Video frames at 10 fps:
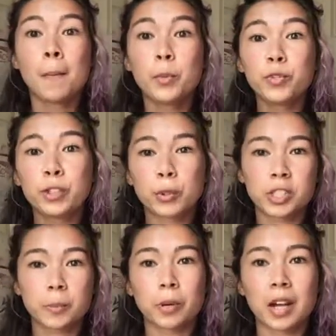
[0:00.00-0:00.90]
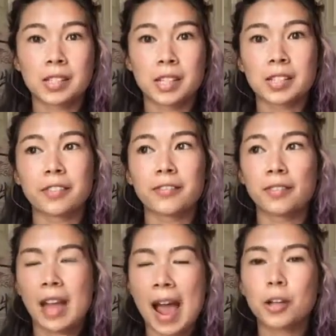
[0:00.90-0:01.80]
move you towards the process of
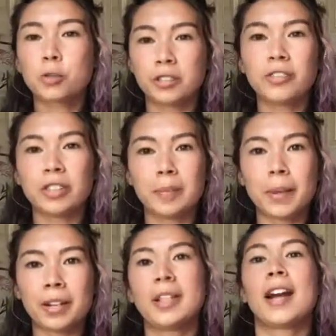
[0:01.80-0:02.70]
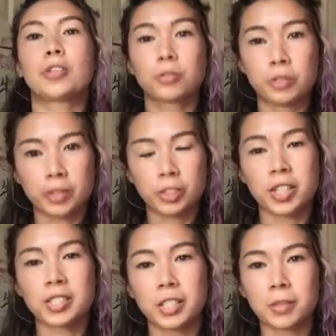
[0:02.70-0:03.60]
actually feeling better and actually
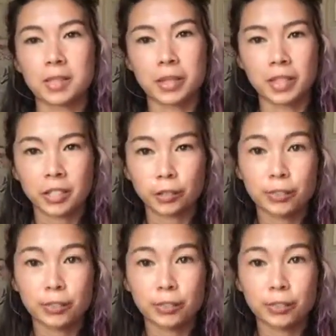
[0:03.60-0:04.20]
addressing what's making you